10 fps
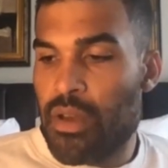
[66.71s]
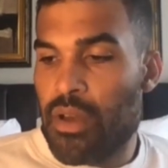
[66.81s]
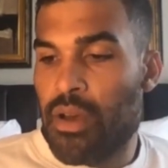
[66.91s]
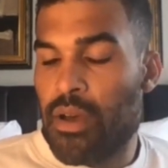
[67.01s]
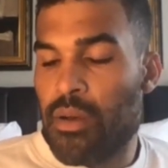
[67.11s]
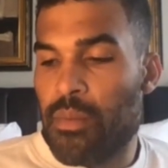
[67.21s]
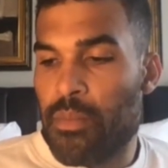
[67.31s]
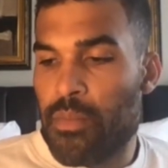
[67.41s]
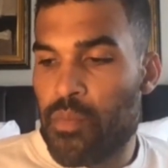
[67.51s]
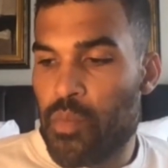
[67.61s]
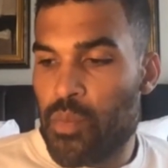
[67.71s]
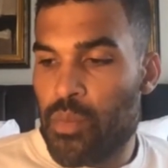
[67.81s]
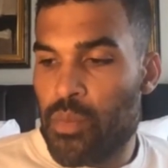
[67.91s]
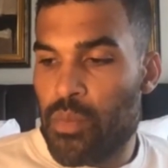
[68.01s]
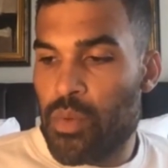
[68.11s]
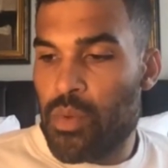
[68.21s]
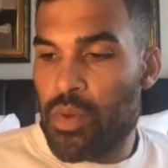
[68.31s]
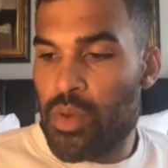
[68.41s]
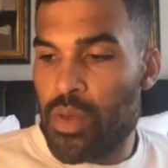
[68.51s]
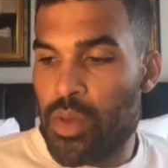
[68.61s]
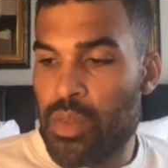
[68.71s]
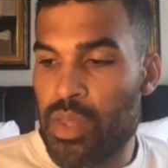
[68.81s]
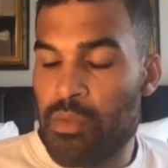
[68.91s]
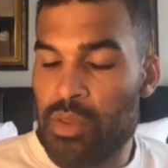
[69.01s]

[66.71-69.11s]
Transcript: Um, and then,